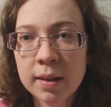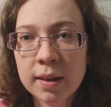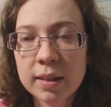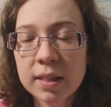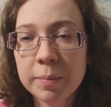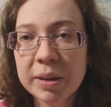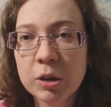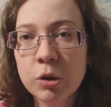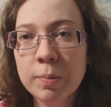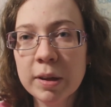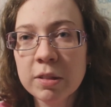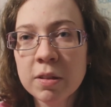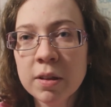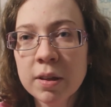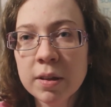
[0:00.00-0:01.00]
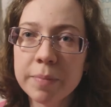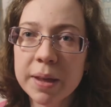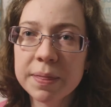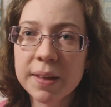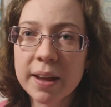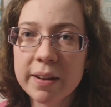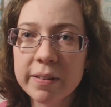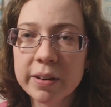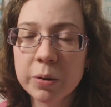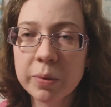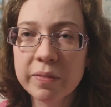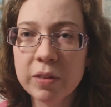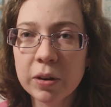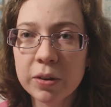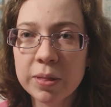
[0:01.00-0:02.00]
it's a bit too much. But the character we
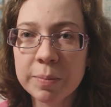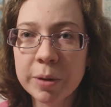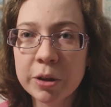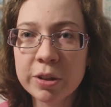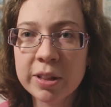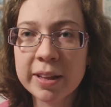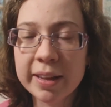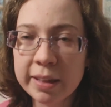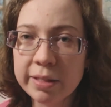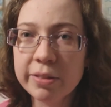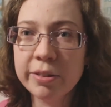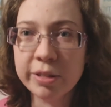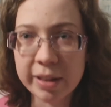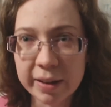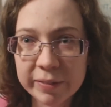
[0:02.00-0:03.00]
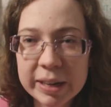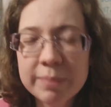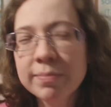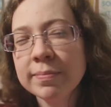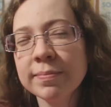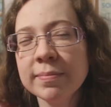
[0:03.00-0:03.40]
follow the most is Usnavi,